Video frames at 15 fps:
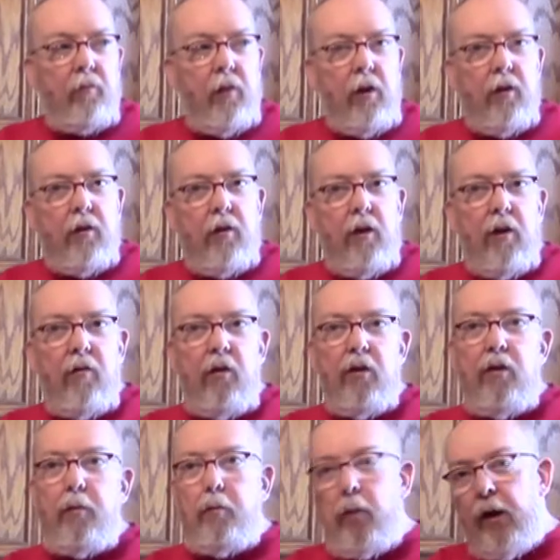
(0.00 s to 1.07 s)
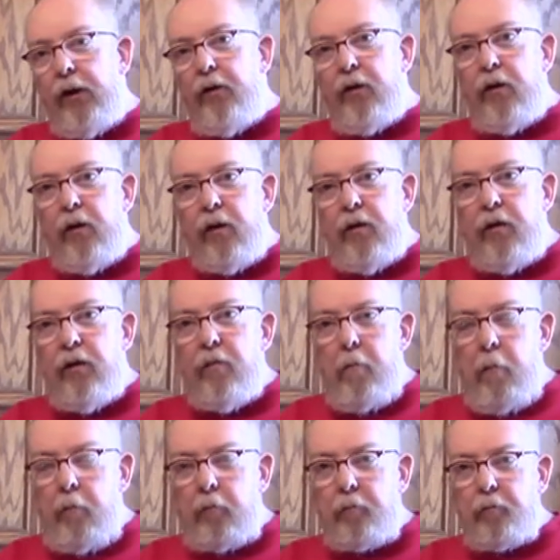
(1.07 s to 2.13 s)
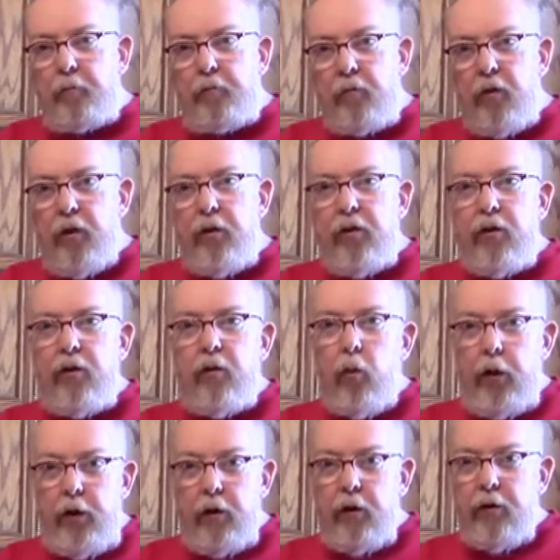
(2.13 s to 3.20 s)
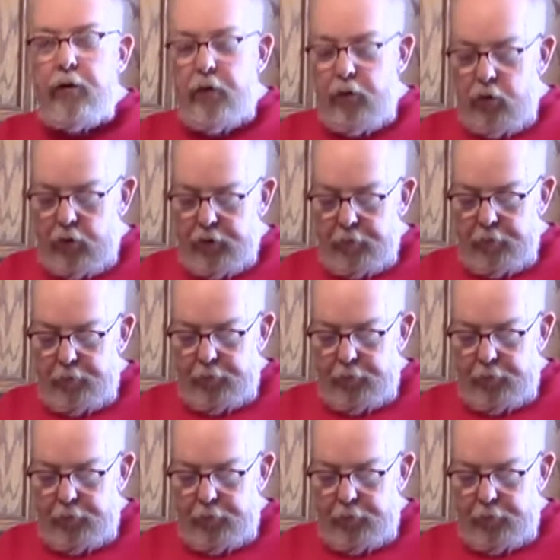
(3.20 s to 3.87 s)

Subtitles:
Instead of a spiciness, there's a sweetness to it.